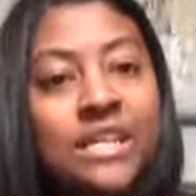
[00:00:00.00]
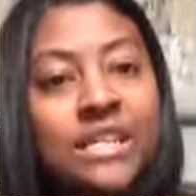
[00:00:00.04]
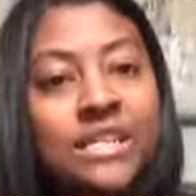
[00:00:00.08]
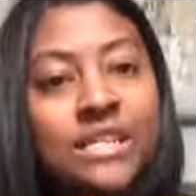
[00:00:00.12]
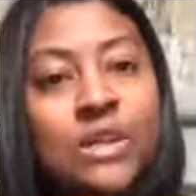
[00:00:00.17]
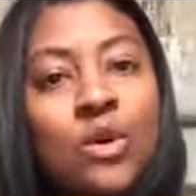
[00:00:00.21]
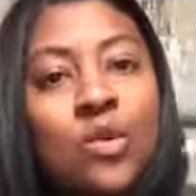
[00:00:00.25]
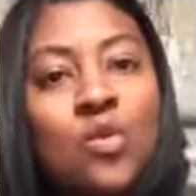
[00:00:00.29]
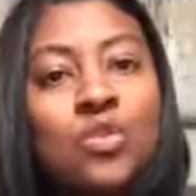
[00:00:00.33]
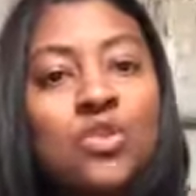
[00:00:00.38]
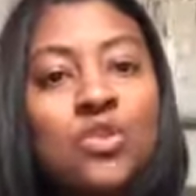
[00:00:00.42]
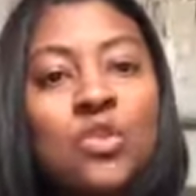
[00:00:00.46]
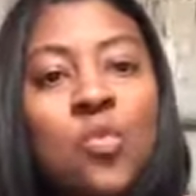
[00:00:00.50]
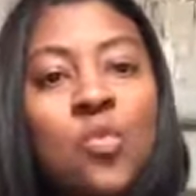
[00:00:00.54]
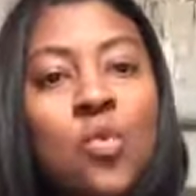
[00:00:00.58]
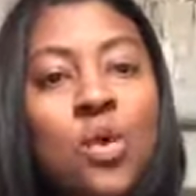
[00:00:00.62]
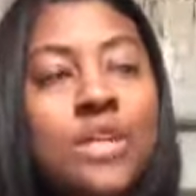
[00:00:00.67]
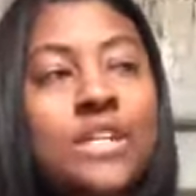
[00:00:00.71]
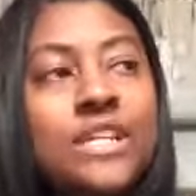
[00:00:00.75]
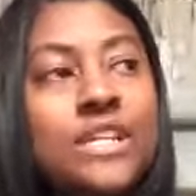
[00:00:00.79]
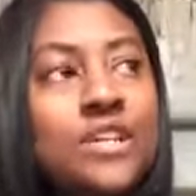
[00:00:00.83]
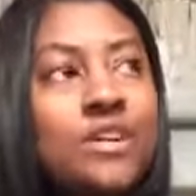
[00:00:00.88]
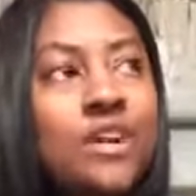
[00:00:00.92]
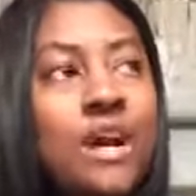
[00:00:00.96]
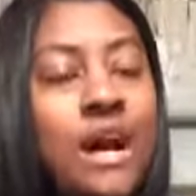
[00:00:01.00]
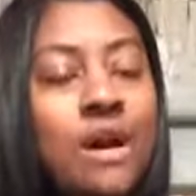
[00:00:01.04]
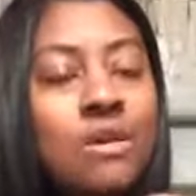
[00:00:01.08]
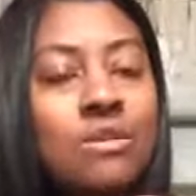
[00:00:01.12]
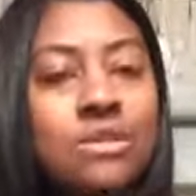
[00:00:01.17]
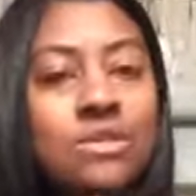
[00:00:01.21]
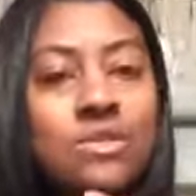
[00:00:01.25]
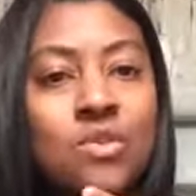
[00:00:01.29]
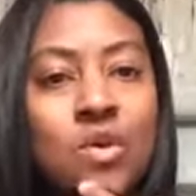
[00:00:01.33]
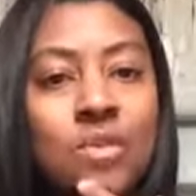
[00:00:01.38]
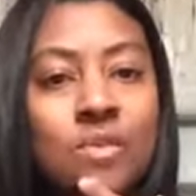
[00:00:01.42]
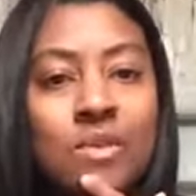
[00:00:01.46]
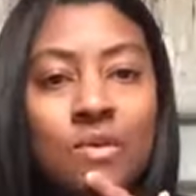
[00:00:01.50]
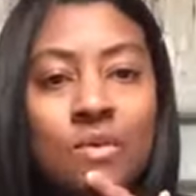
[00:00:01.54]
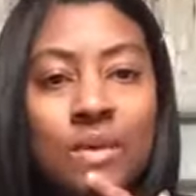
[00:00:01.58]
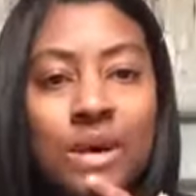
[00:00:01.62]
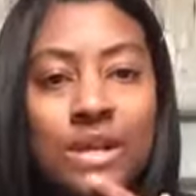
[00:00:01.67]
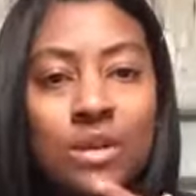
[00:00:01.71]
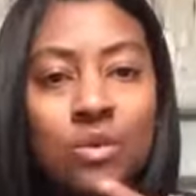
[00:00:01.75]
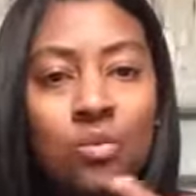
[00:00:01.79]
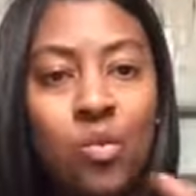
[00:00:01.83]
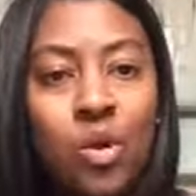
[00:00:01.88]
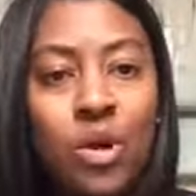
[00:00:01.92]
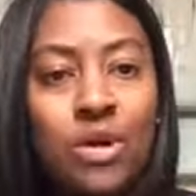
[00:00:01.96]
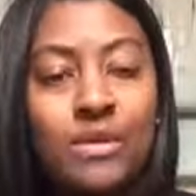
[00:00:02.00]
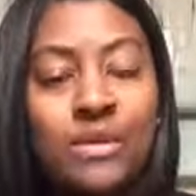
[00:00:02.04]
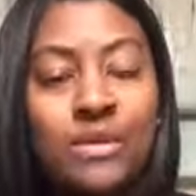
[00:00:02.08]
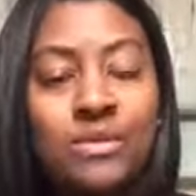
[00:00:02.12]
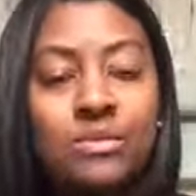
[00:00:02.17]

So, so one year I was on my way to work.